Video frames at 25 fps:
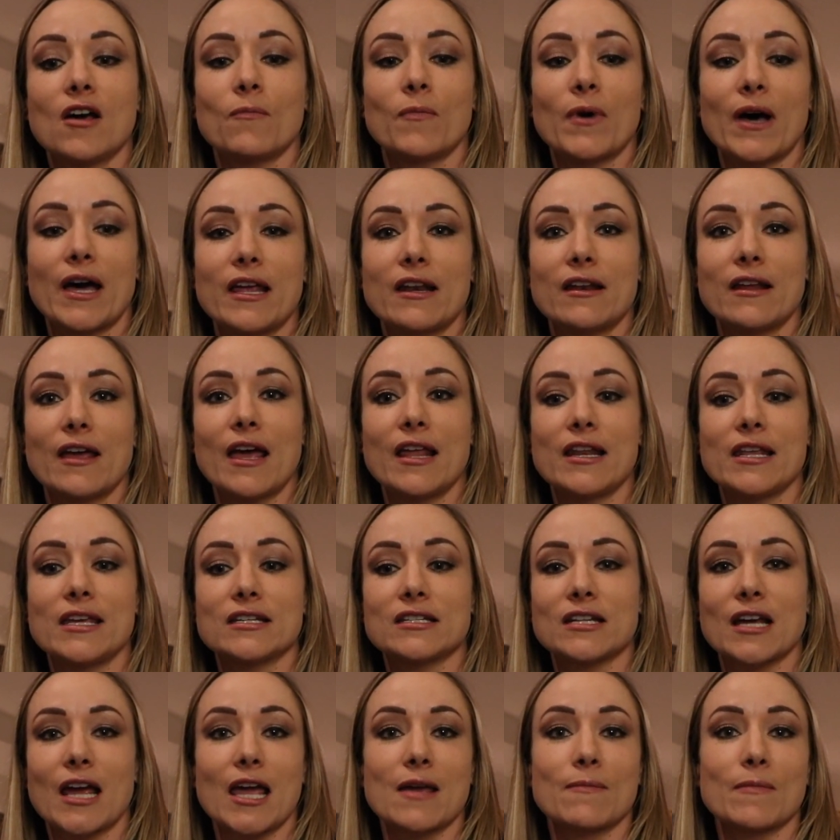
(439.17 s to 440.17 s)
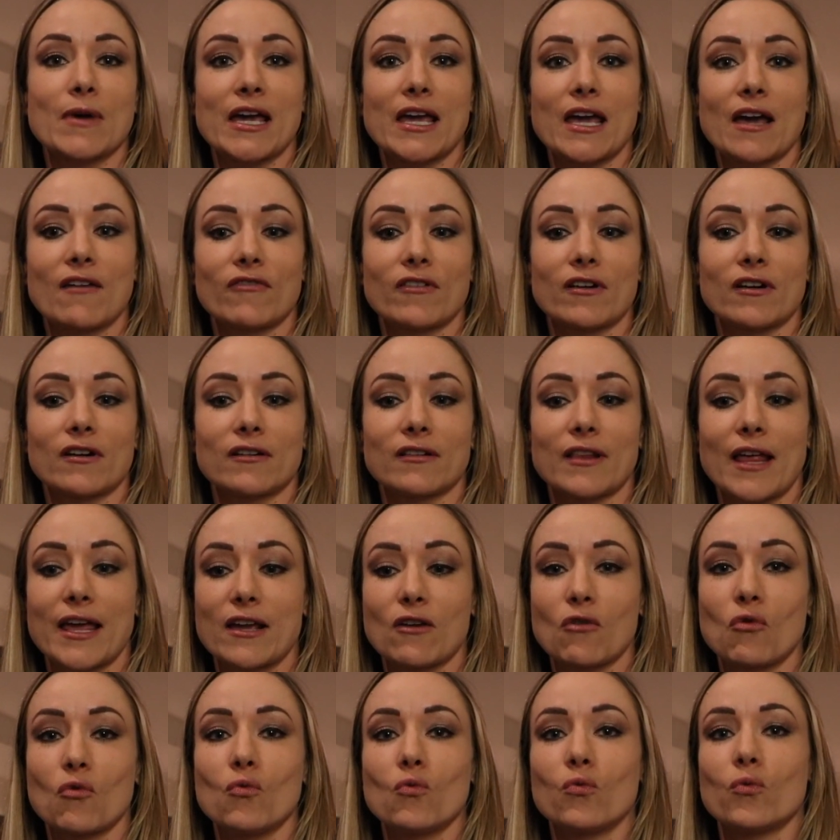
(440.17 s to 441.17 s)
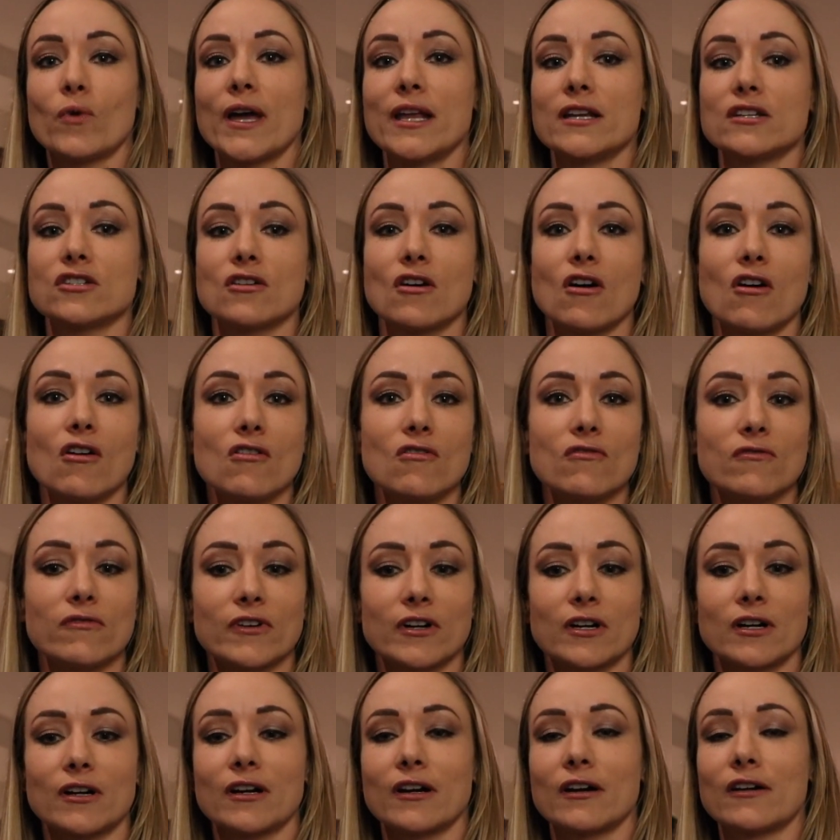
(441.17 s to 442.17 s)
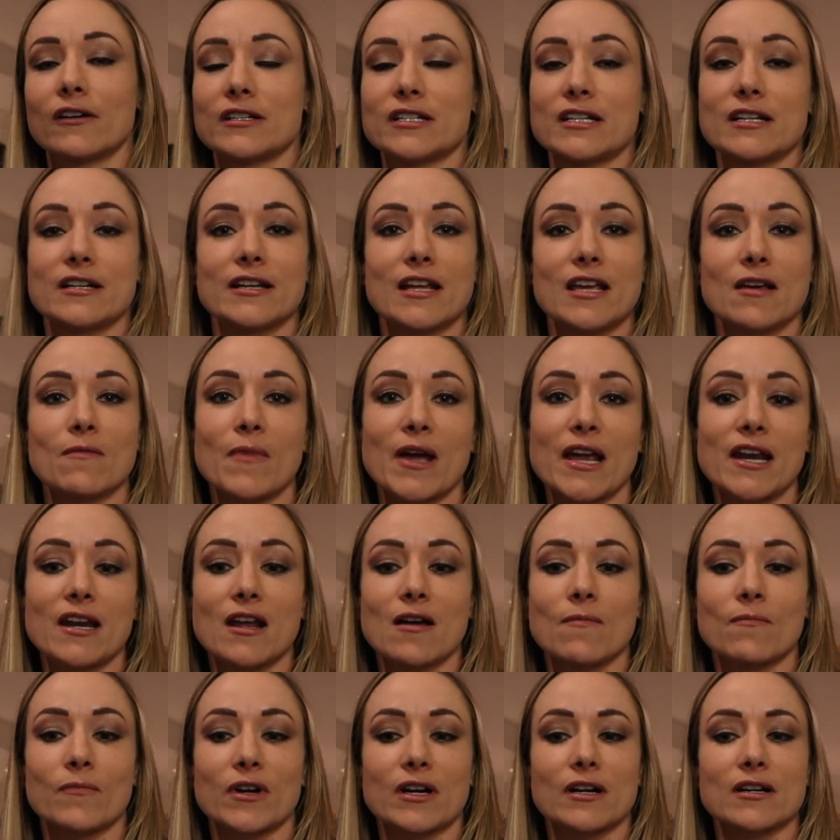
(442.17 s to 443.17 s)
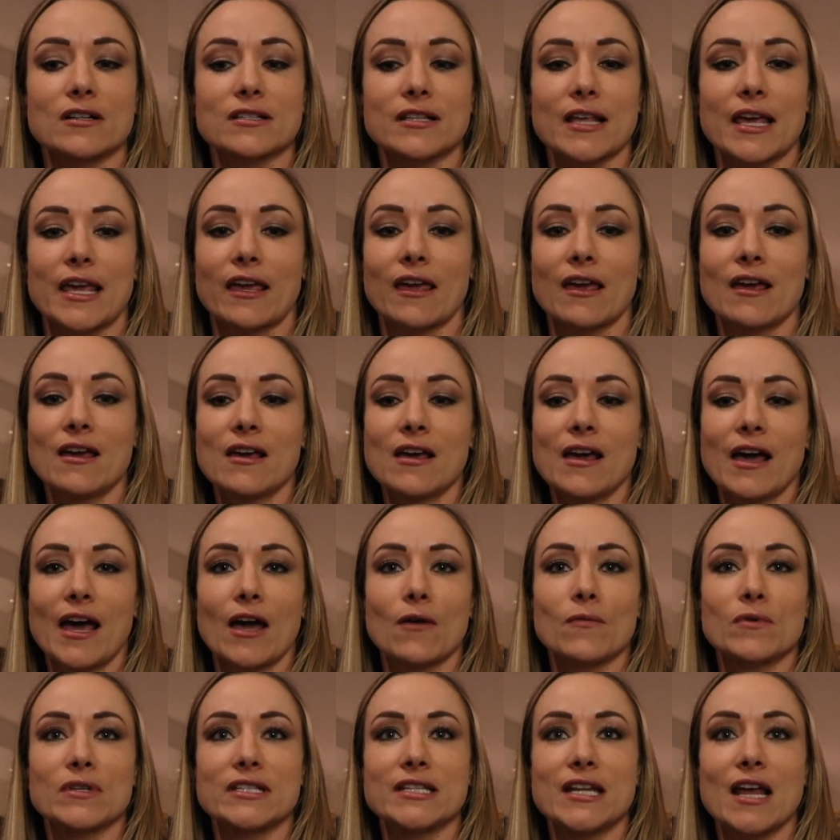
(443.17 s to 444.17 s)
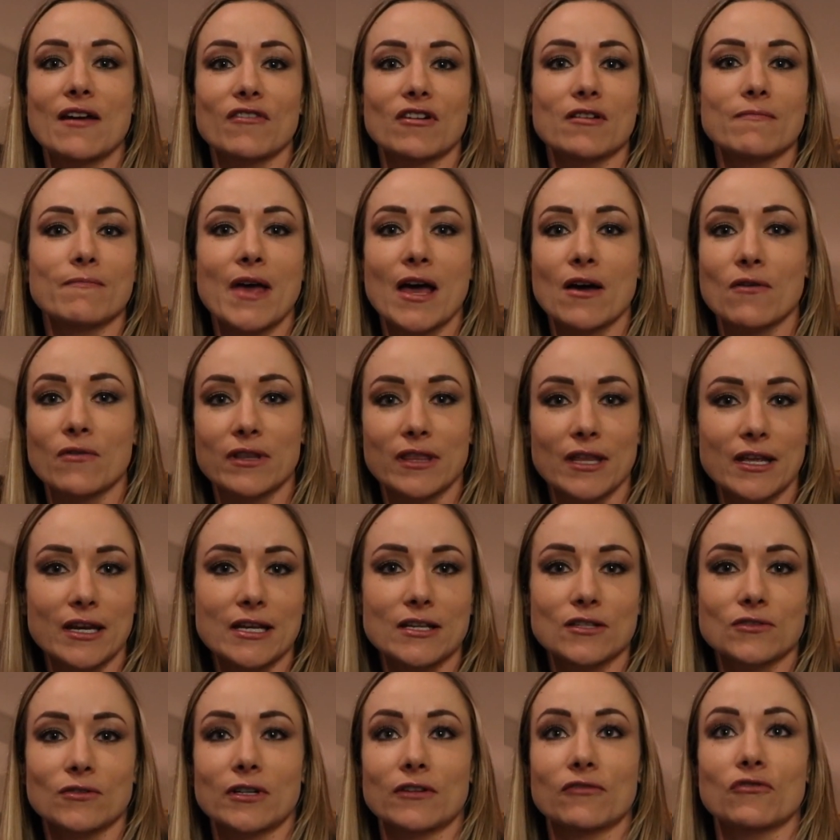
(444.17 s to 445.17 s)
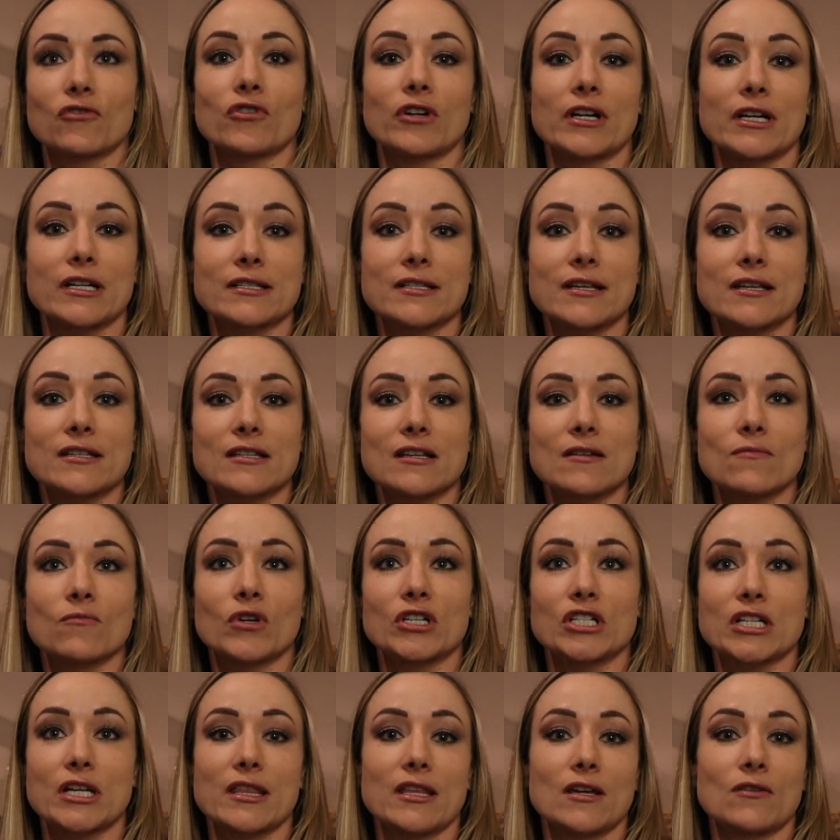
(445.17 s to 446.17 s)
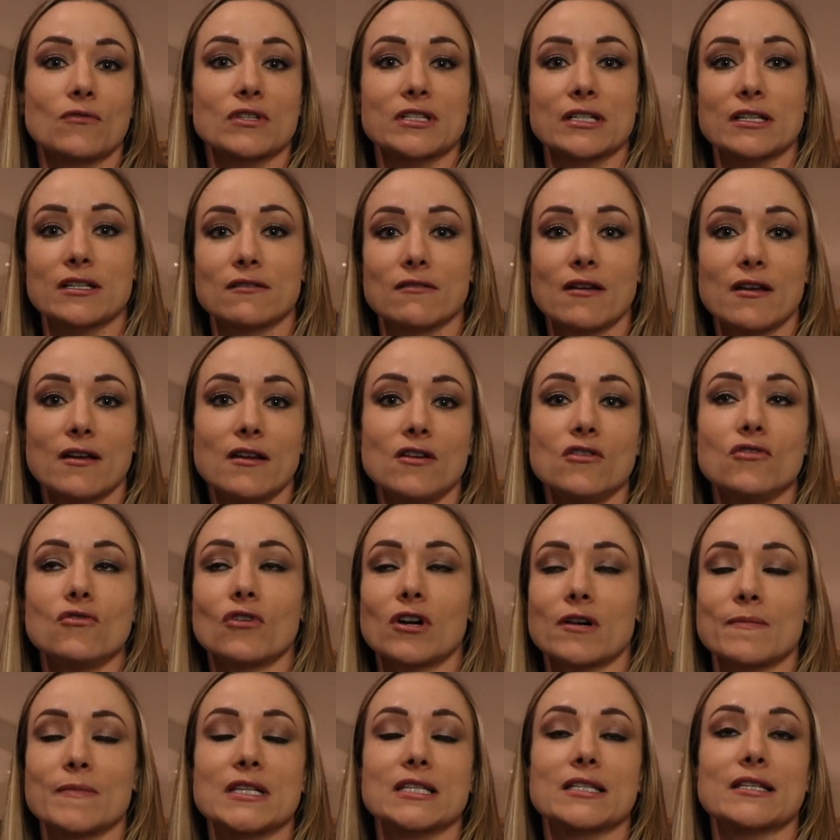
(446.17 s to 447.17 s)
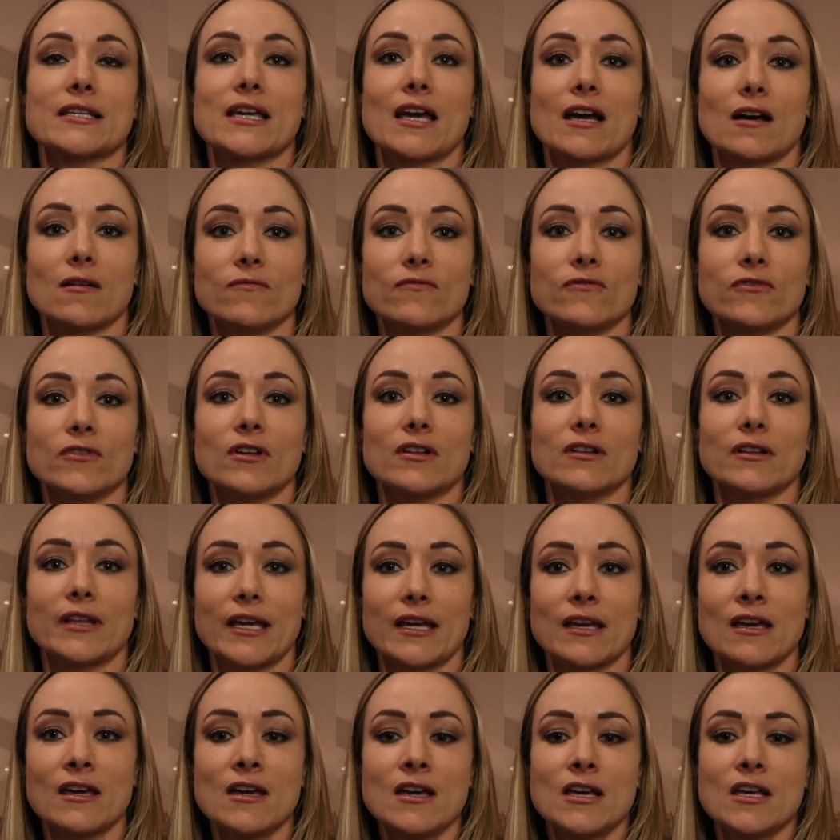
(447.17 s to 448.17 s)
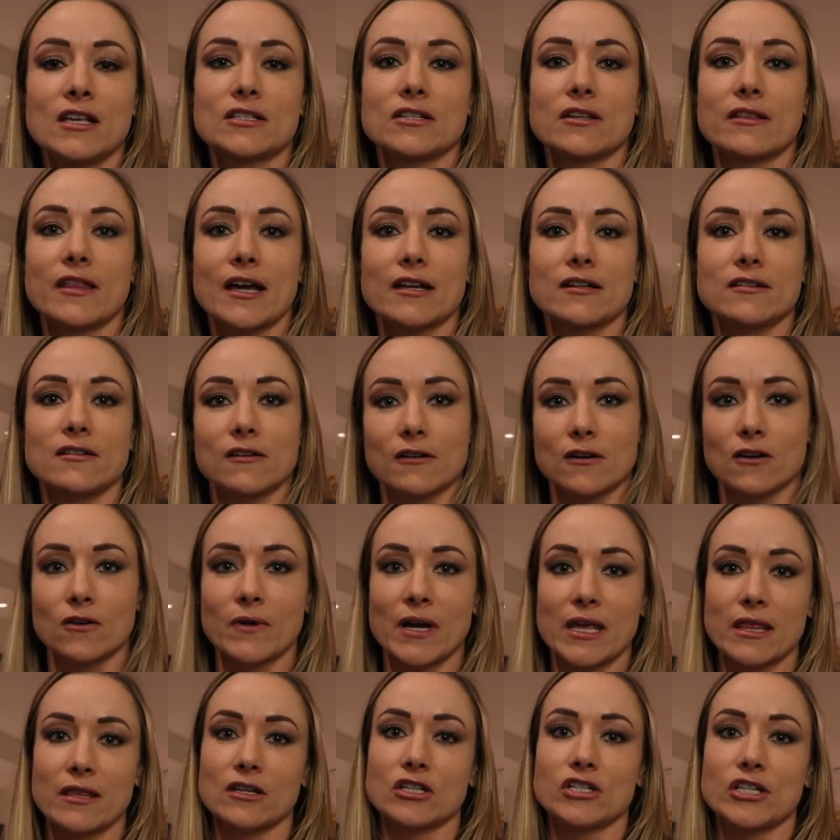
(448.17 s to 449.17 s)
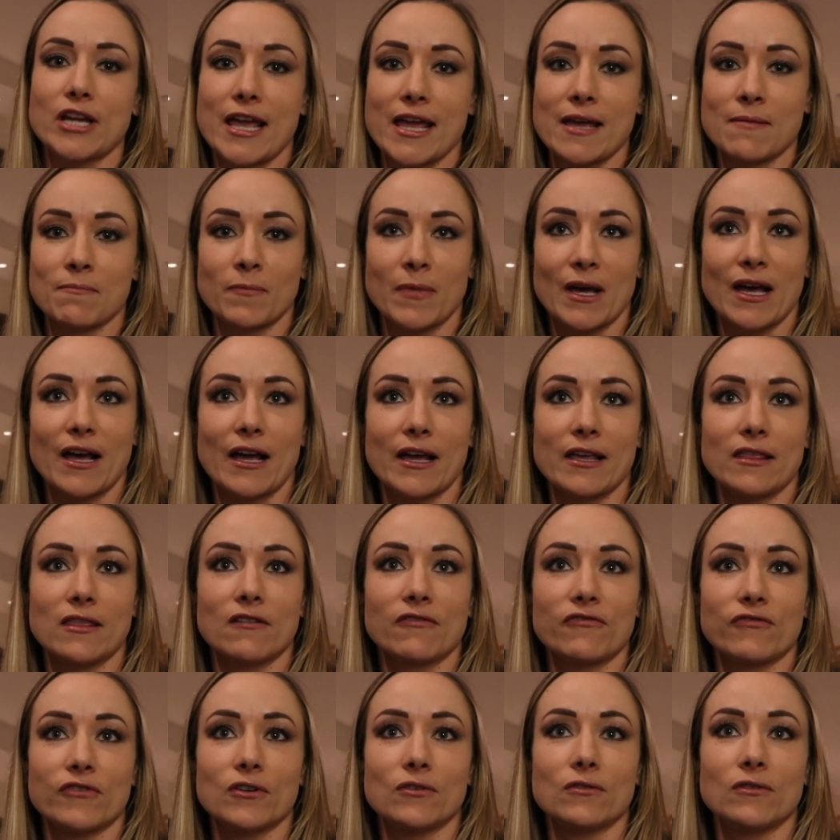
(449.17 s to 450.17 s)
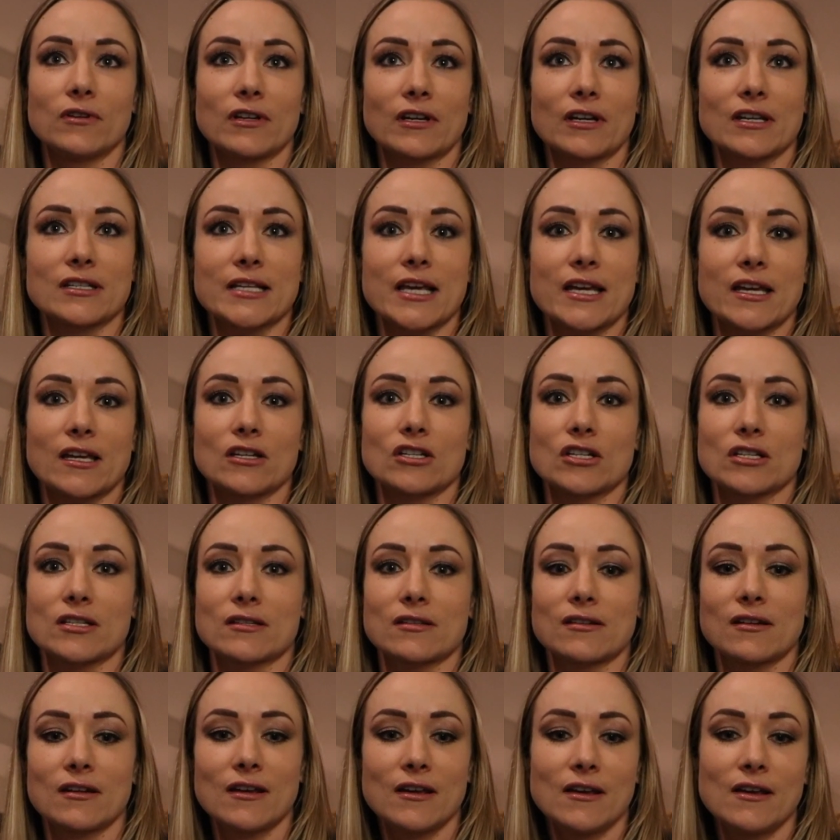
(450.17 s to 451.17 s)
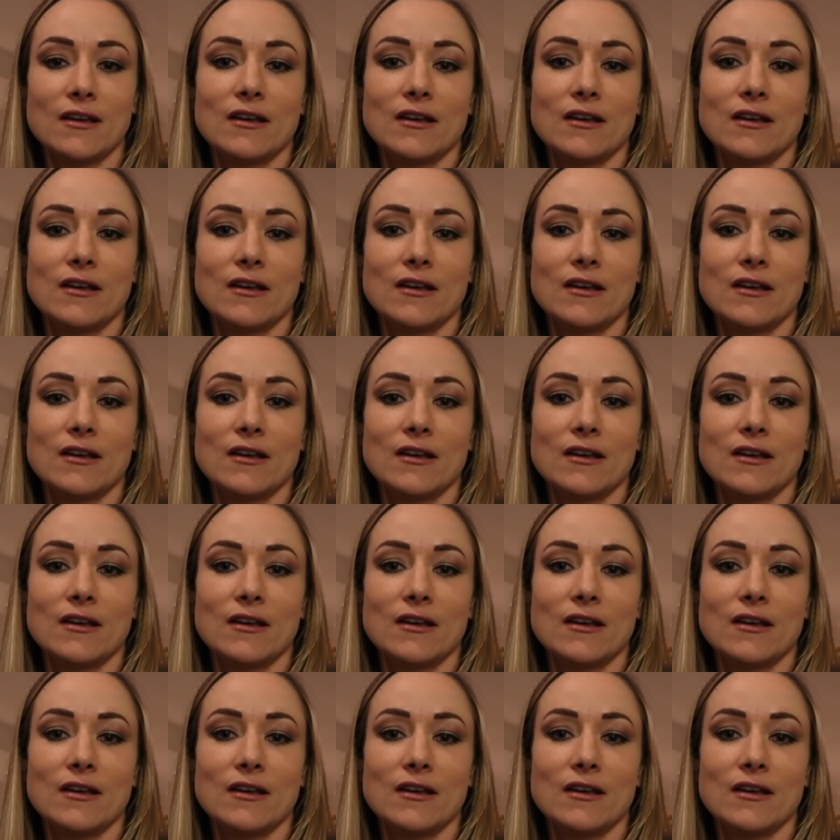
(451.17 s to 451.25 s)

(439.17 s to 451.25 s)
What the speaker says: But anytime I ever like went over or didn't hit my numbers, like I was never met with any sort of criticism, which I think was enormously helpful. Like, so that took away the shame behind the food, because I could just